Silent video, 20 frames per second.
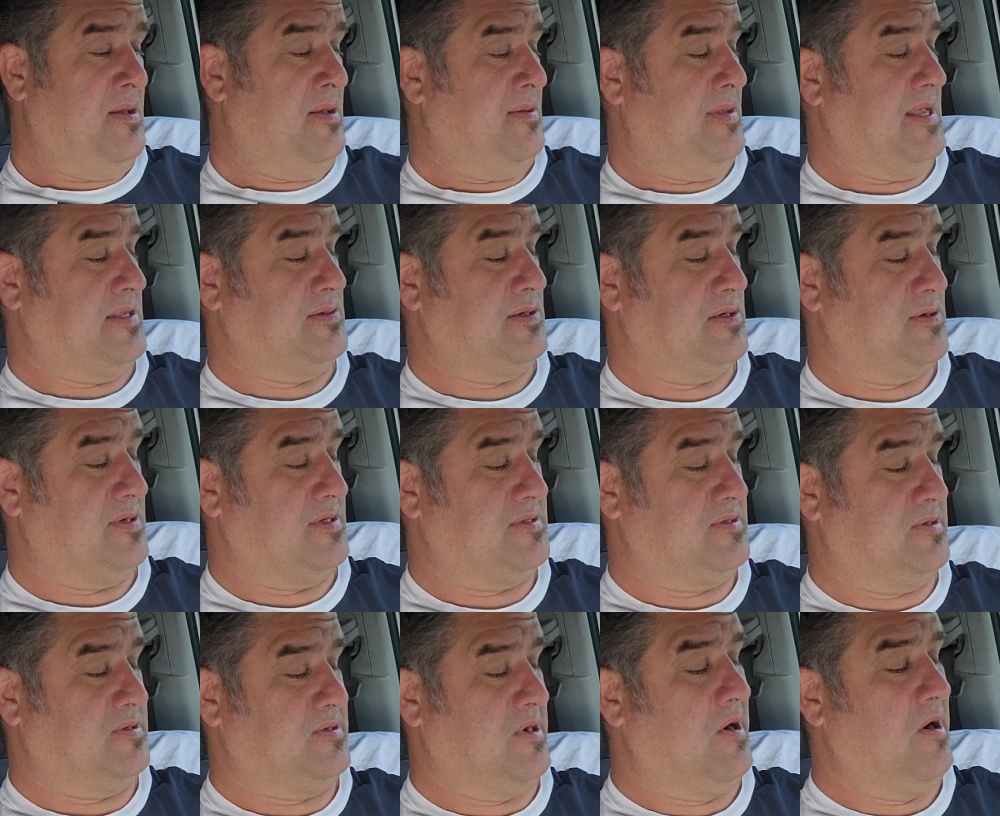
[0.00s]
That's what
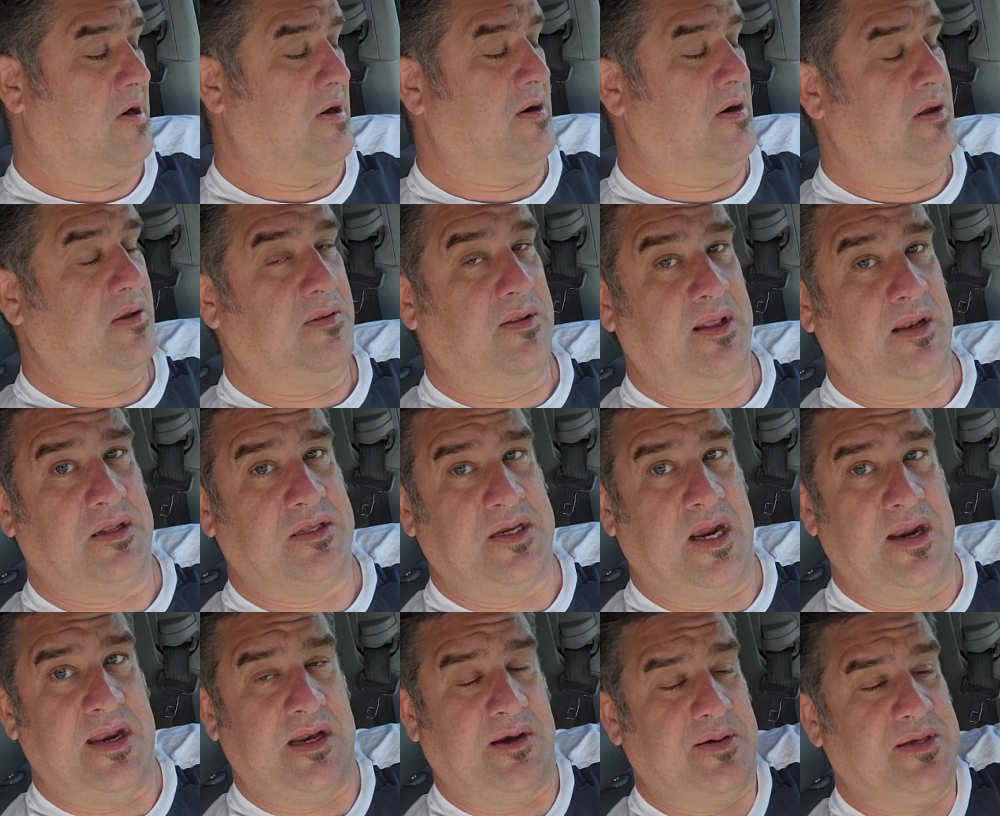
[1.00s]
crystals are. Little
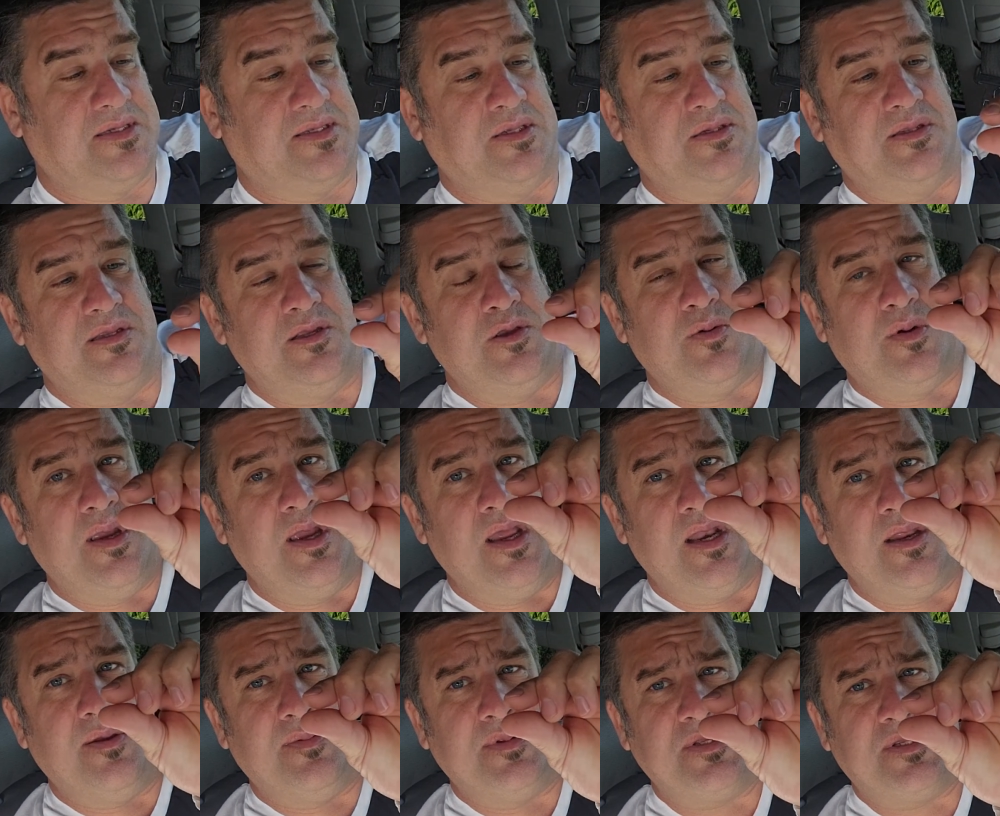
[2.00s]
tiny crystals that you
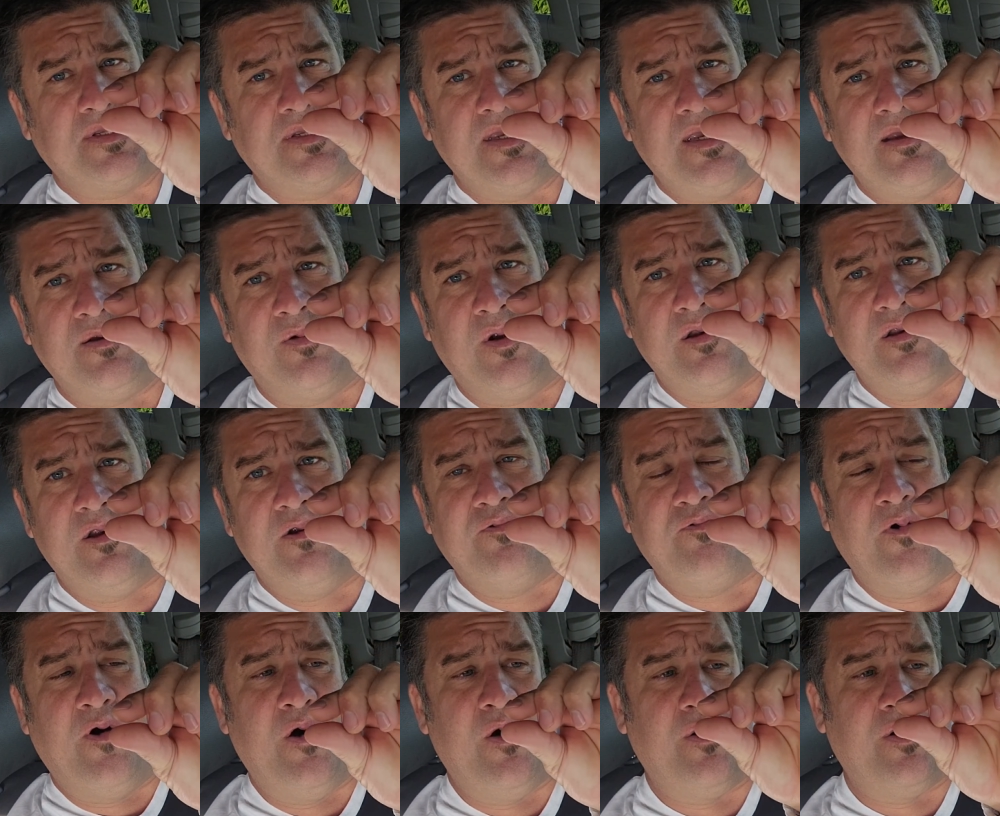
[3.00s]
can't even see run your
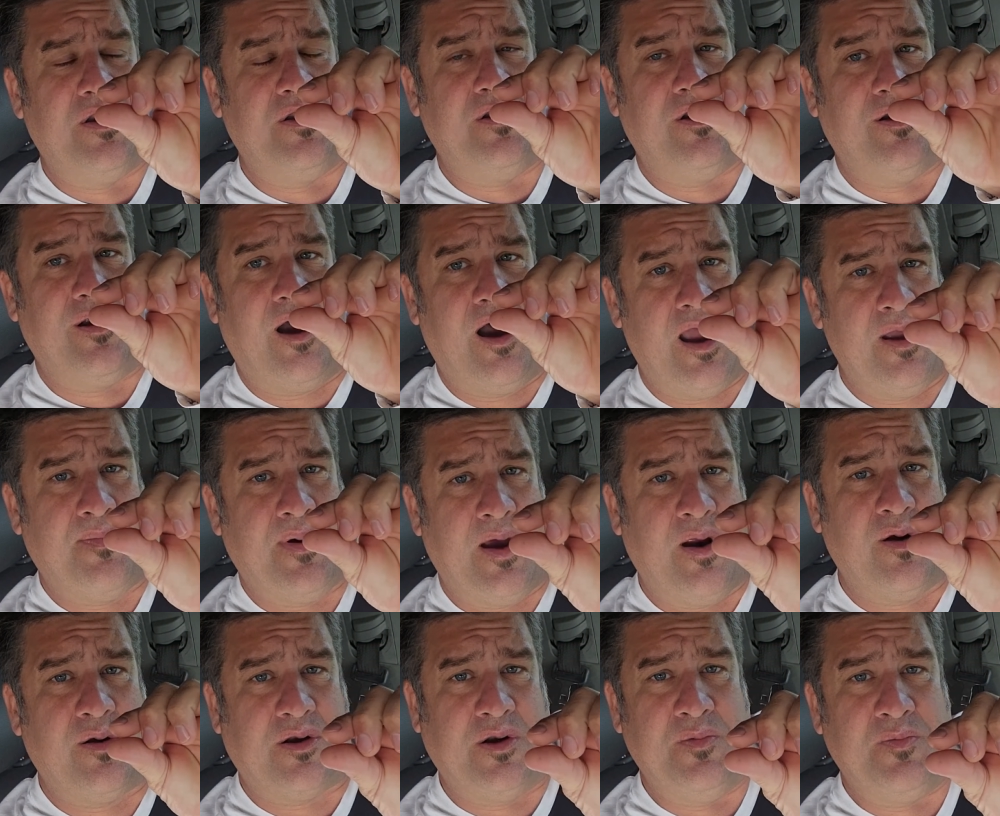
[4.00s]
phone and your
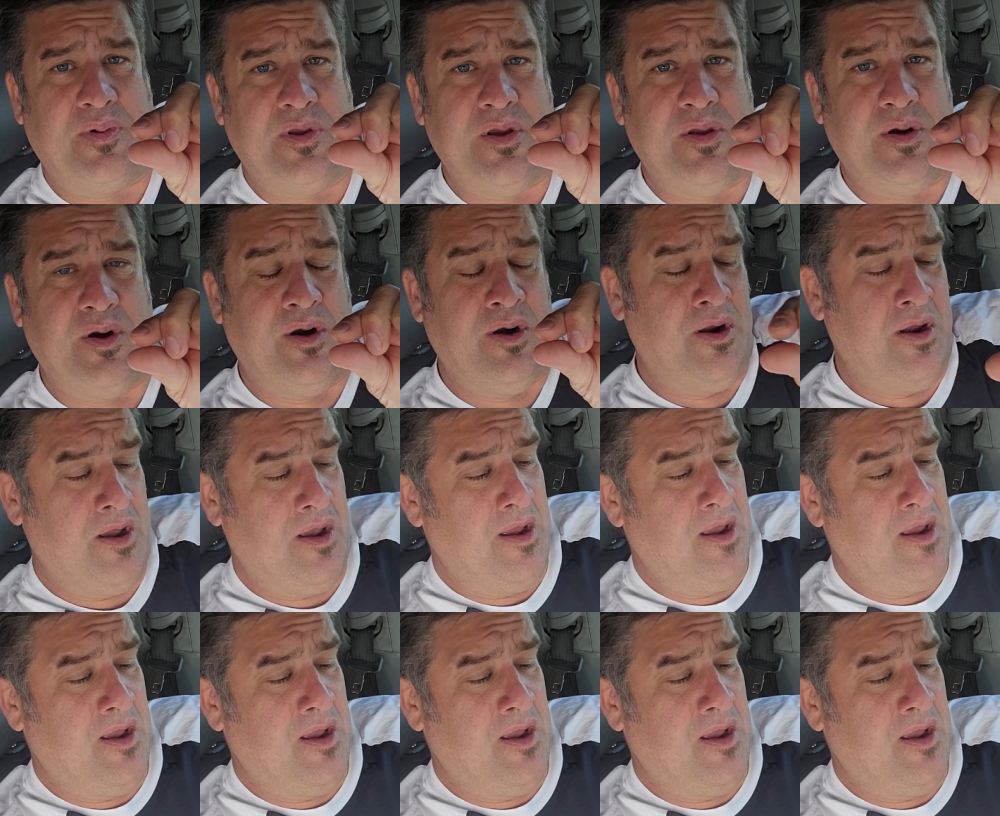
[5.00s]
high-powered computer.